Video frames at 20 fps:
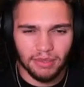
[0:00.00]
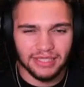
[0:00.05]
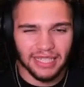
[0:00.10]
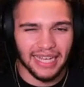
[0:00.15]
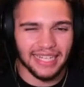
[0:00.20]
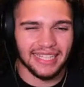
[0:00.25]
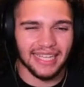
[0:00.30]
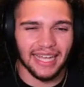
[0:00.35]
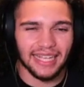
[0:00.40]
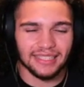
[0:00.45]
I
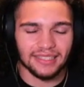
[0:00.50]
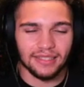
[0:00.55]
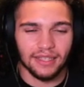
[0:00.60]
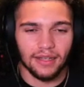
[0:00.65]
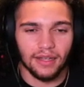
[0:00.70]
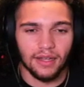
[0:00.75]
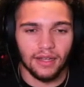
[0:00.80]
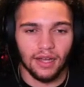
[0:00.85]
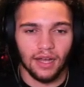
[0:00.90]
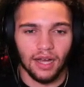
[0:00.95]
guess,
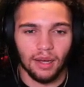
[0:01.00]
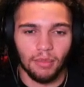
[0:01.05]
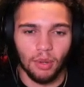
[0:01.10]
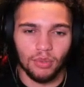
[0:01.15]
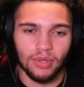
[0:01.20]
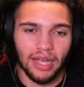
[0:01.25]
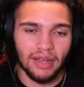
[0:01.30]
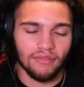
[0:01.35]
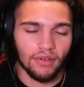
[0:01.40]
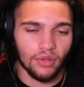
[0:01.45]
but we
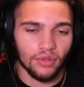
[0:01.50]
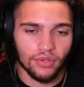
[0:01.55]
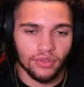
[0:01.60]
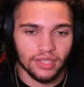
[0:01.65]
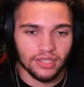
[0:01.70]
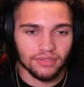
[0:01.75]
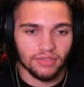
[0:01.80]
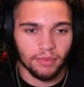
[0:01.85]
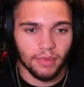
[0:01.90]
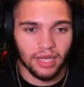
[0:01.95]
have other
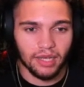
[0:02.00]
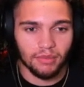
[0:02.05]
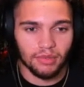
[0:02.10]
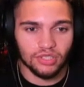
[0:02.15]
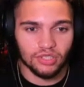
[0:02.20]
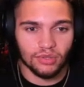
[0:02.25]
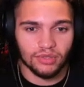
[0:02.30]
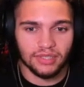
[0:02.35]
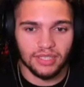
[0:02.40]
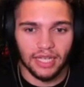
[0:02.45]
things for Mandibuzz,
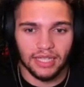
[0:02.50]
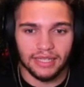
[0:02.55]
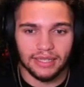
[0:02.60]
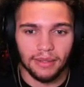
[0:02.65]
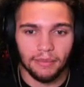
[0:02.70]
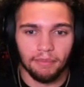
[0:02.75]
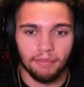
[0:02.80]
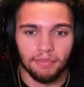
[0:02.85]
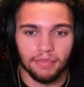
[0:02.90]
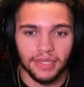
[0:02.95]
so it's not the
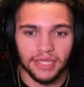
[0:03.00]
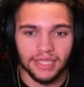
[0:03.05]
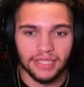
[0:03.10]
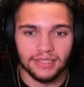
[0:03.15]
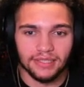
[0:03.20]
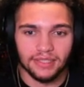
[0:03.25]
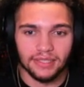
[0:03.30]
biggest